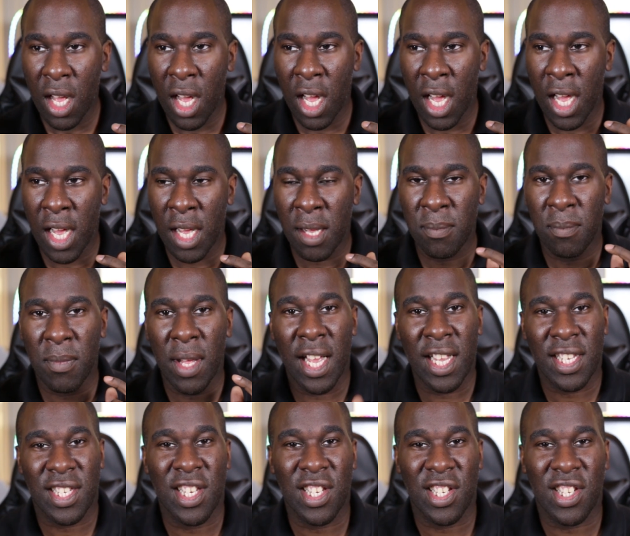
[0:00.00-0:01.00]

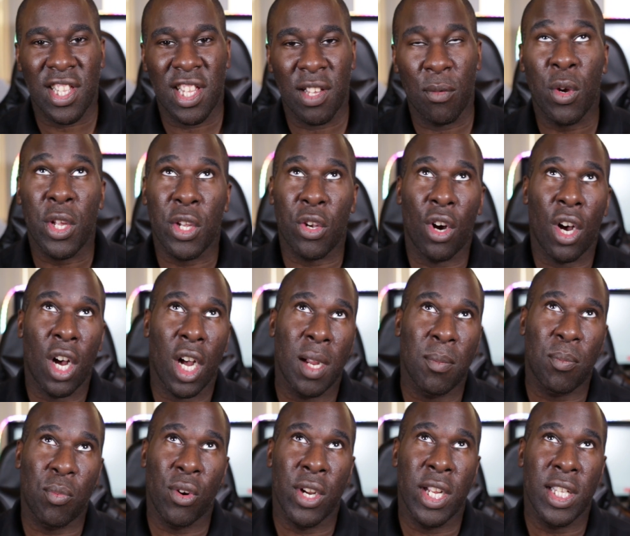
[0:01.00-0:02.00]
well, you've got
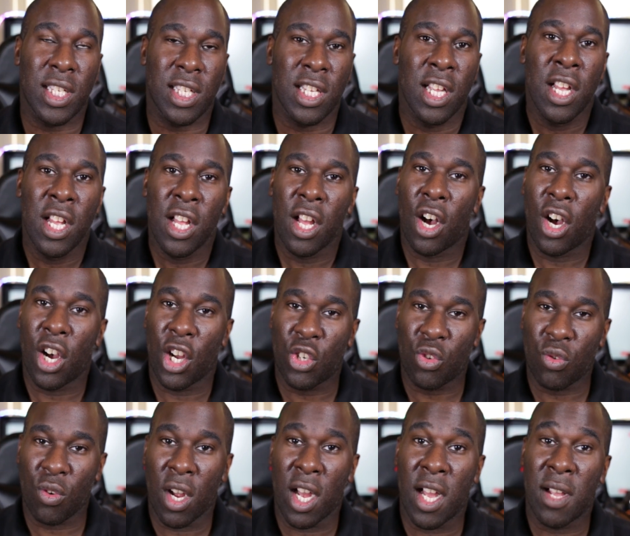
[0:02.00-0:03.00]
hybrid hard
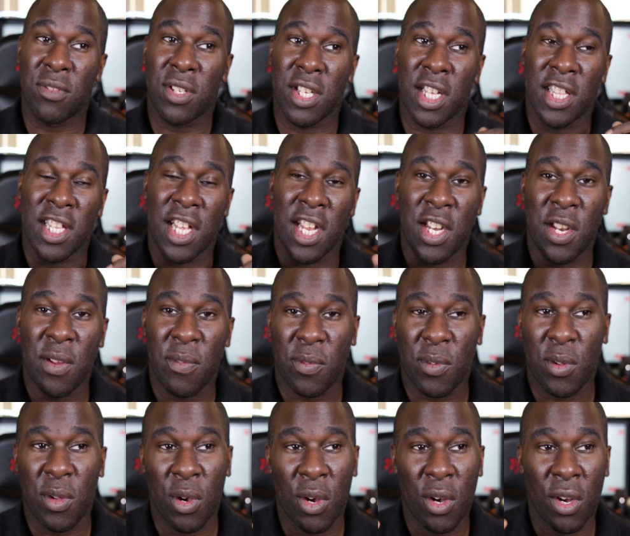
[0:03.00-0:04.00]
drives, and then
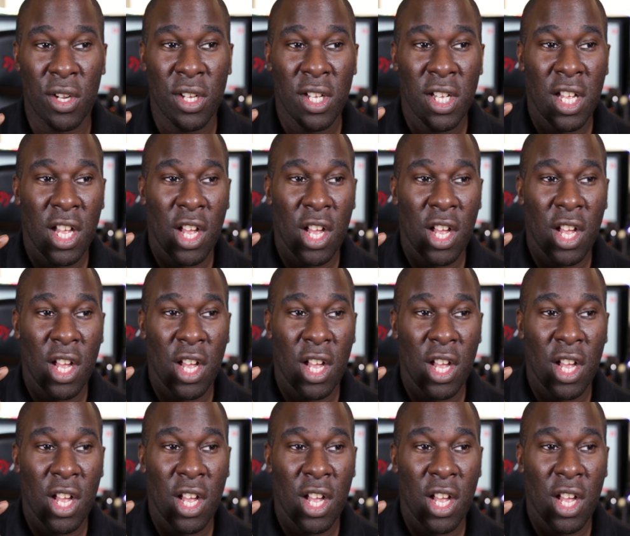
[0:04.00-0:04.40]
you've got